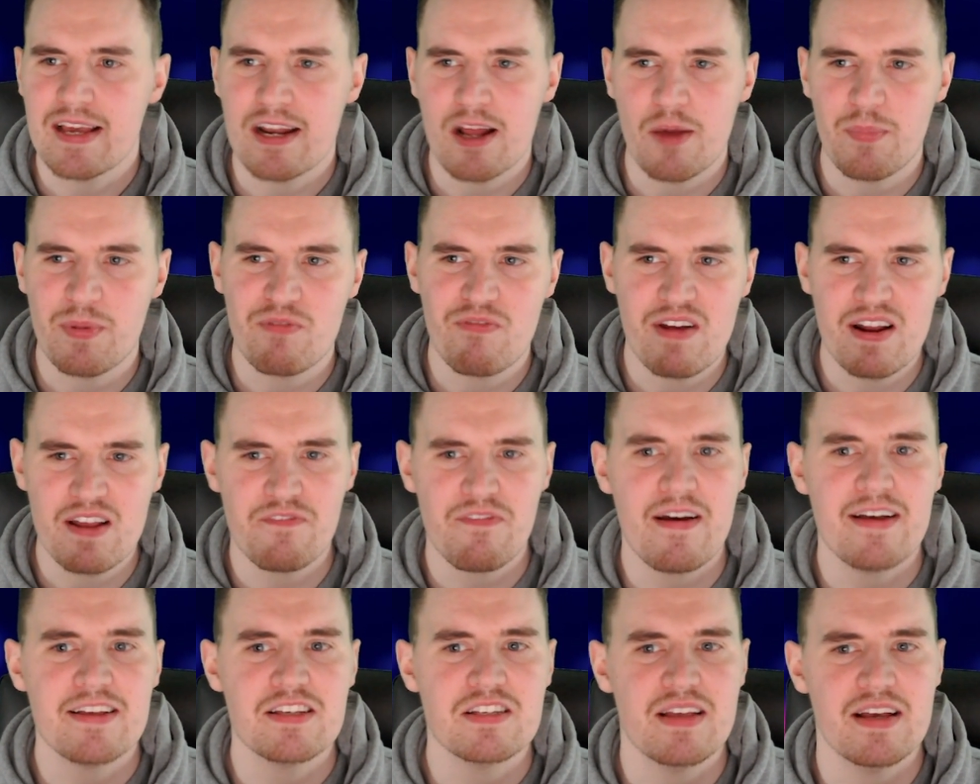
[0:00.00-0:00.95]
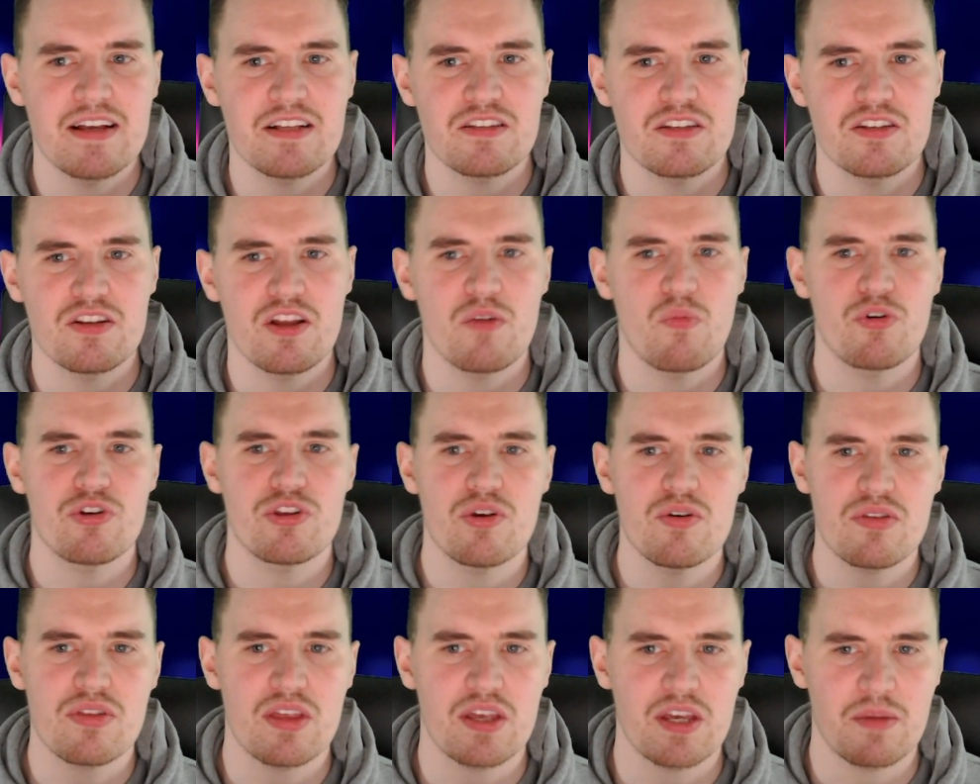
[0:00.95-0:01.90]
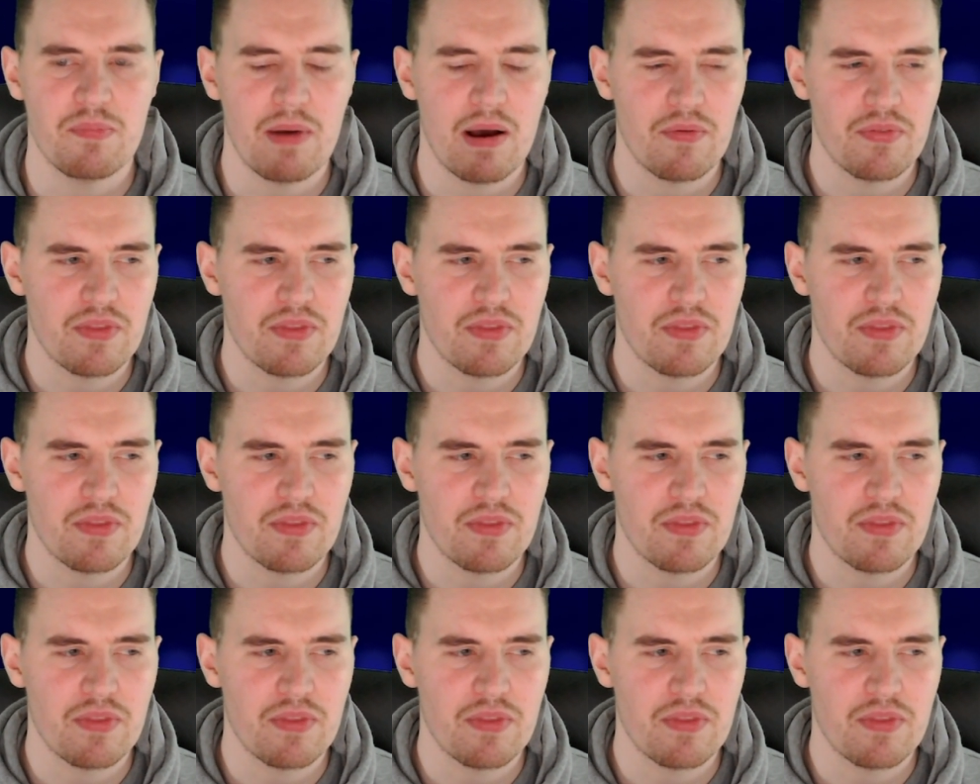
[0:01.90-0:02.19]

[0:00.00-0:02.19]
and I'd be really fascinated to know what you think about